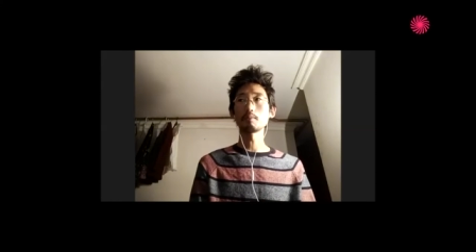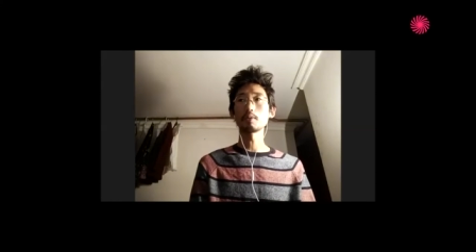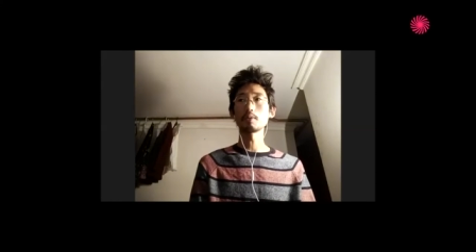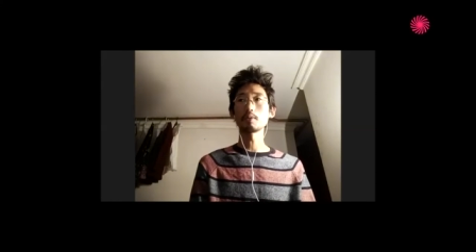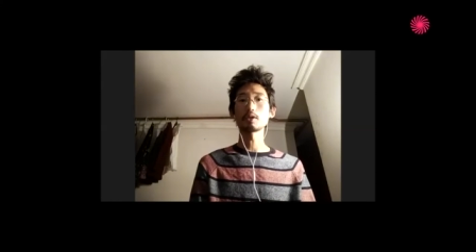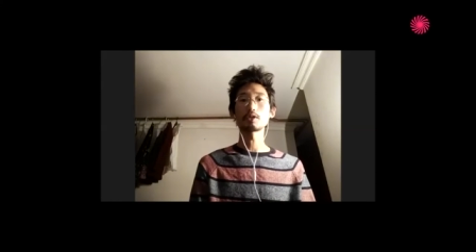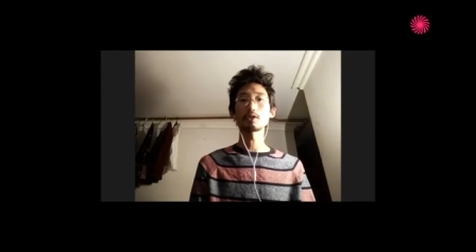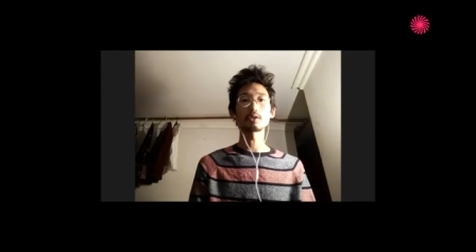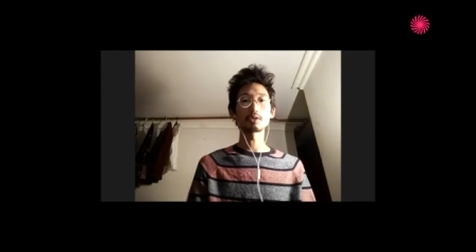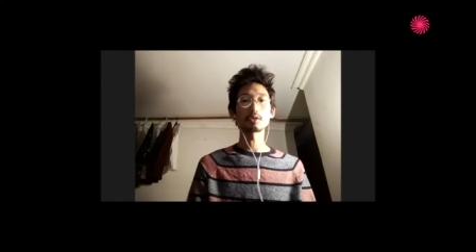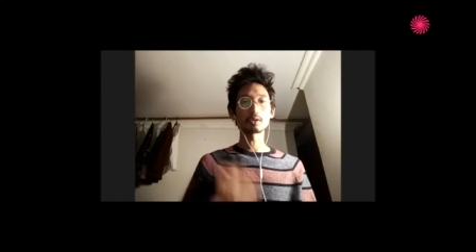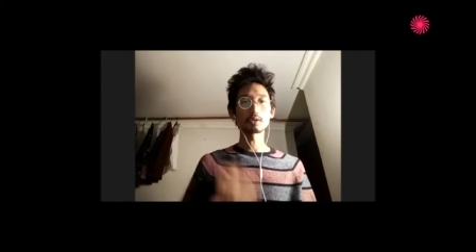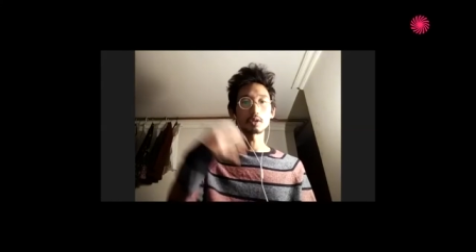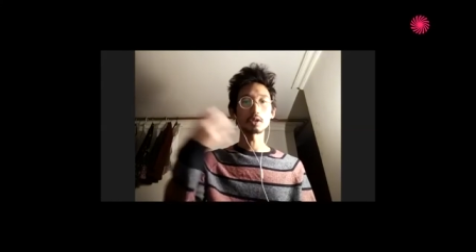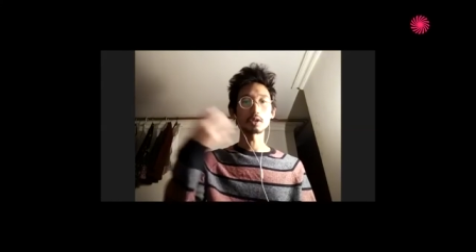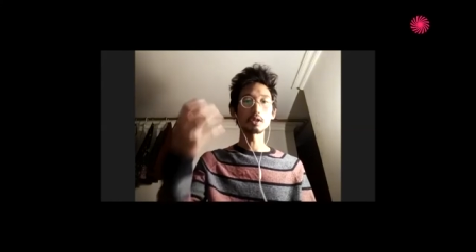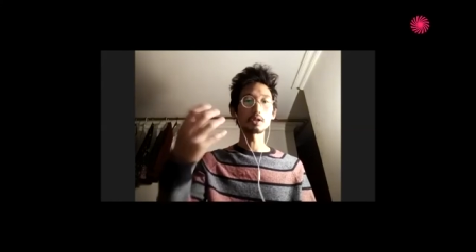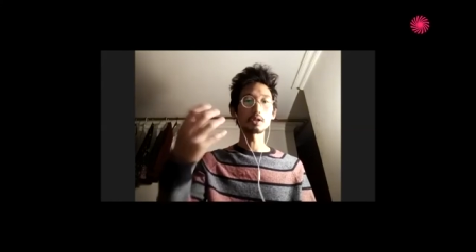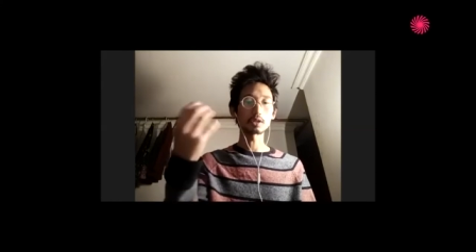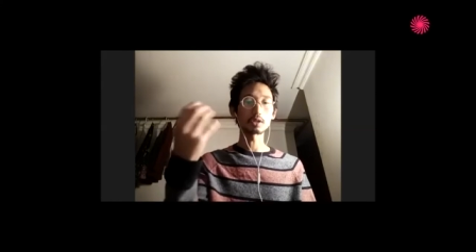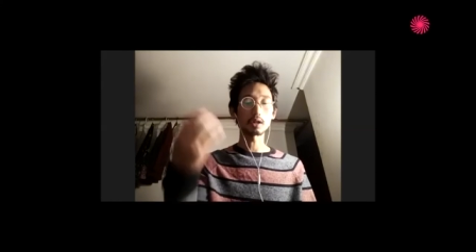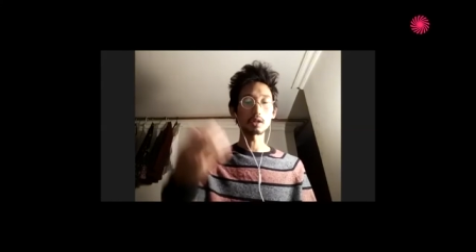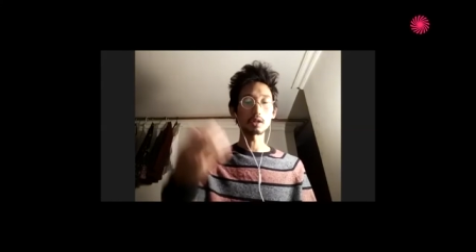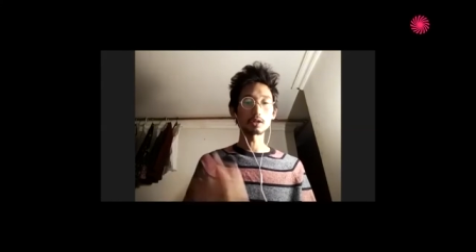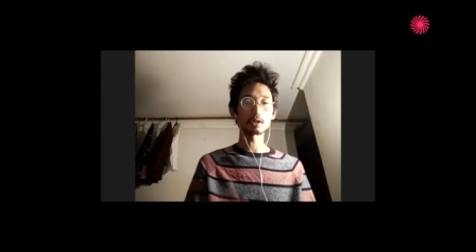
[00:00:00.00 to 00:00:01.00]
person in
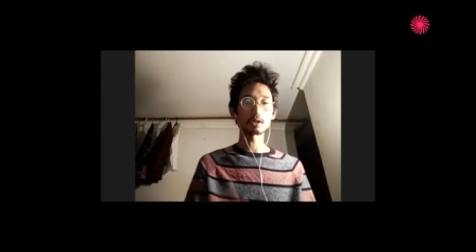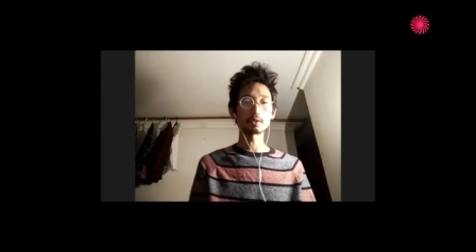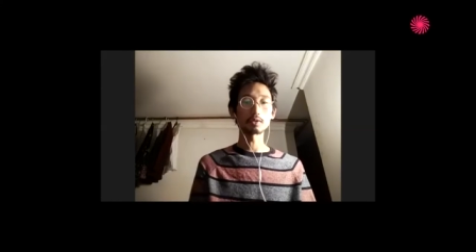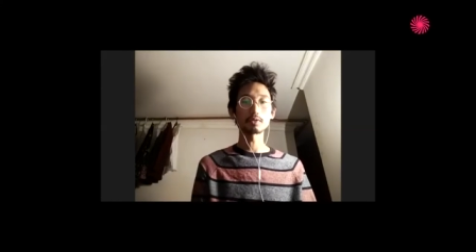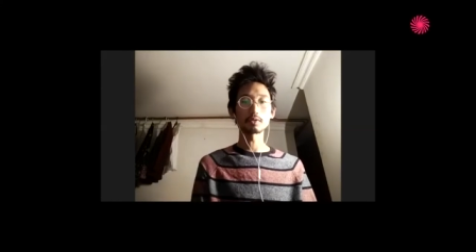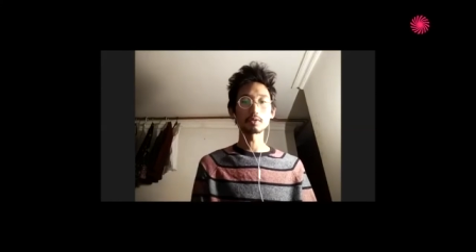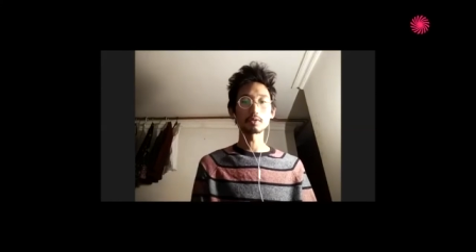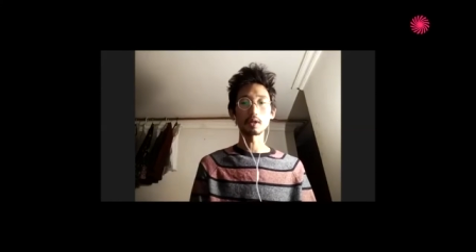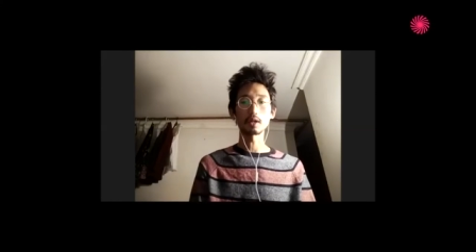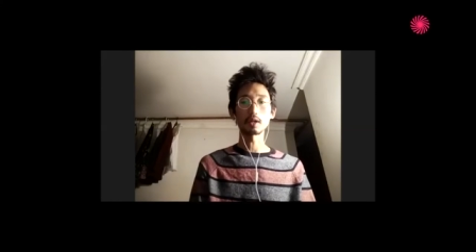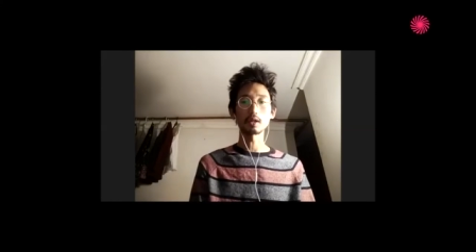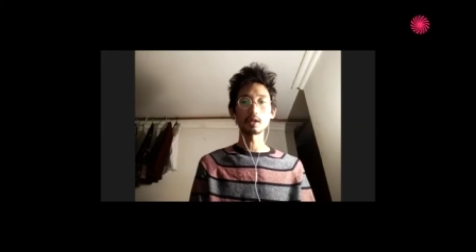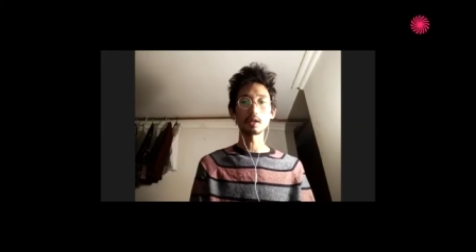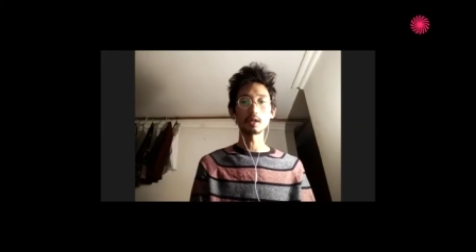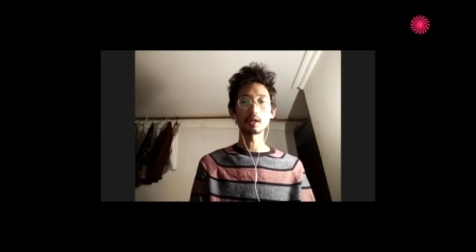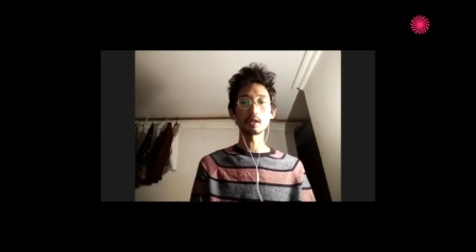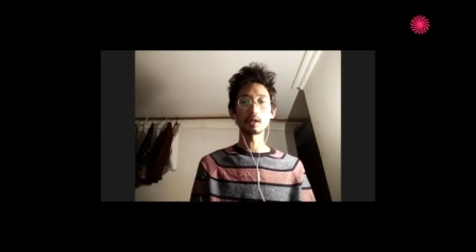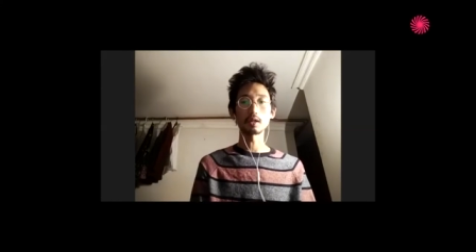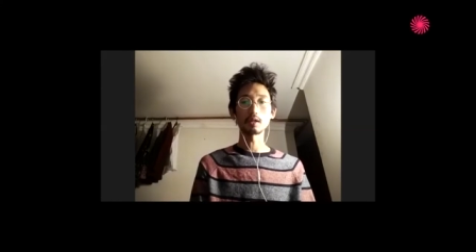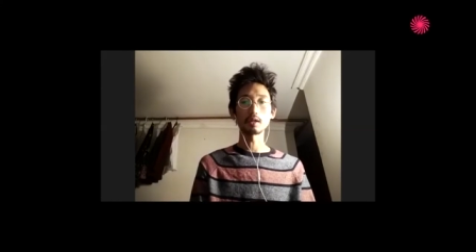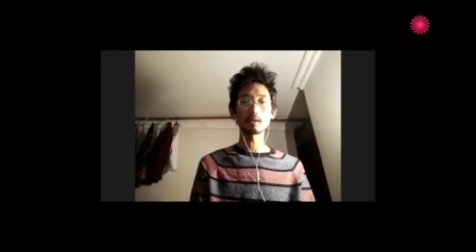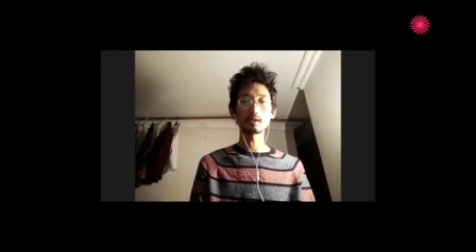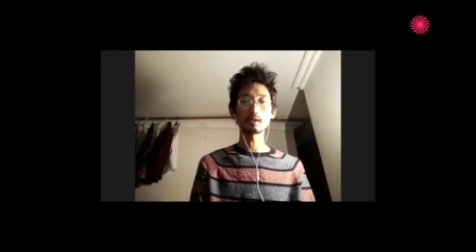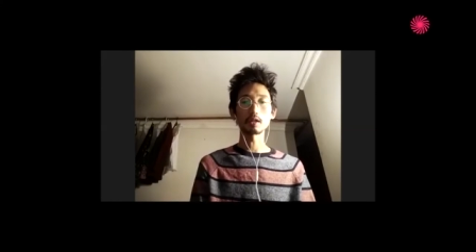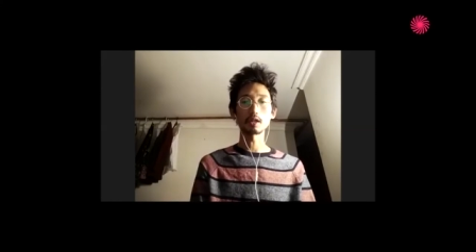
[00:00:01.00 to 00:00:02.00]
charge of
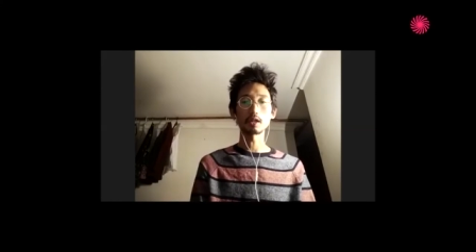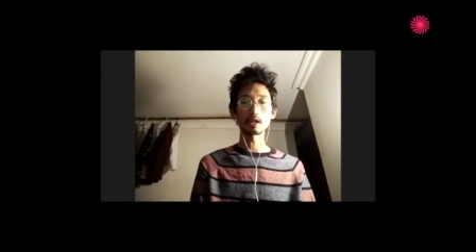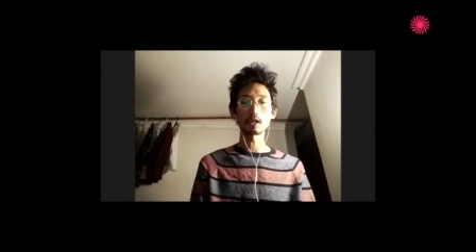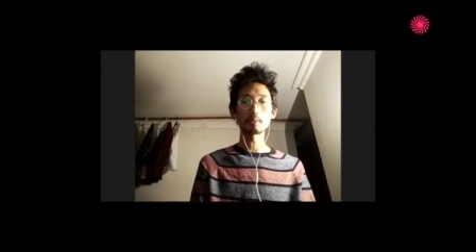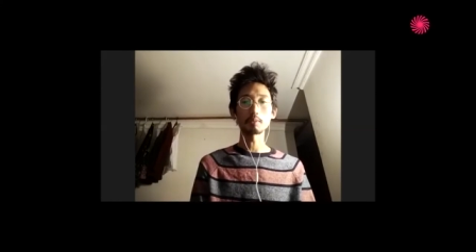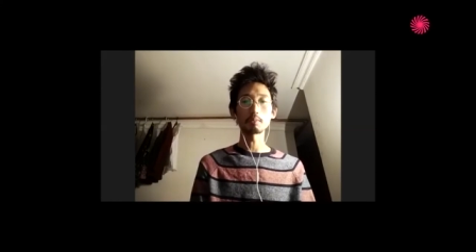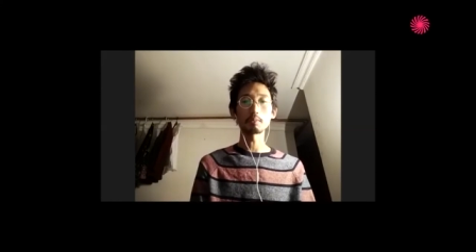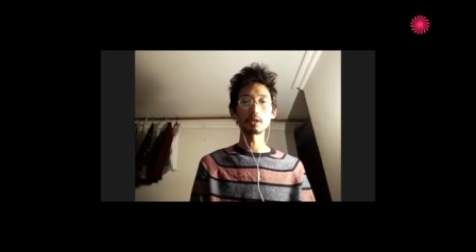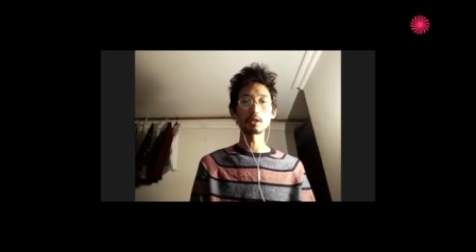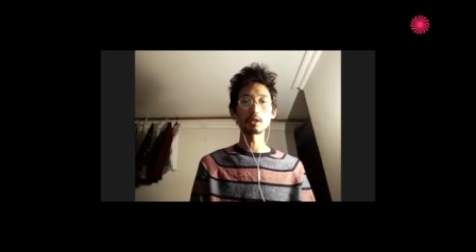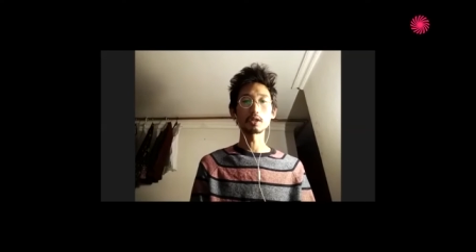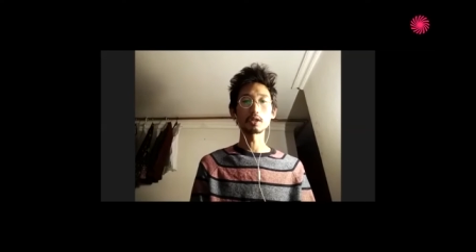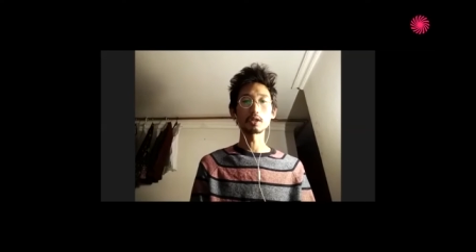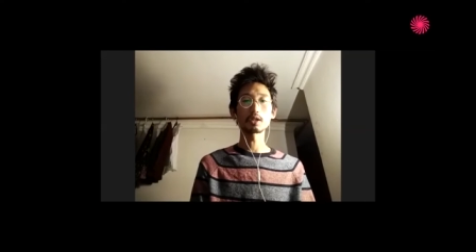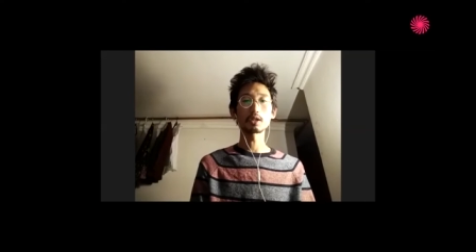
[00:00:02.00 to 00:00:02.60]
uh, image.